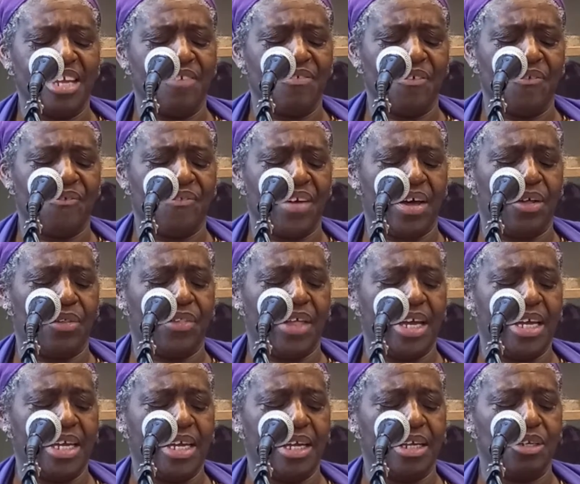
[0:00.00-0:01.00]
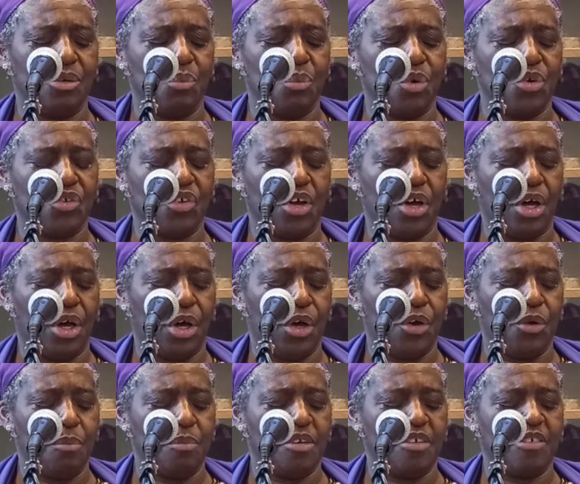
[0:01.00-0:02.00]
never felt that England was her home,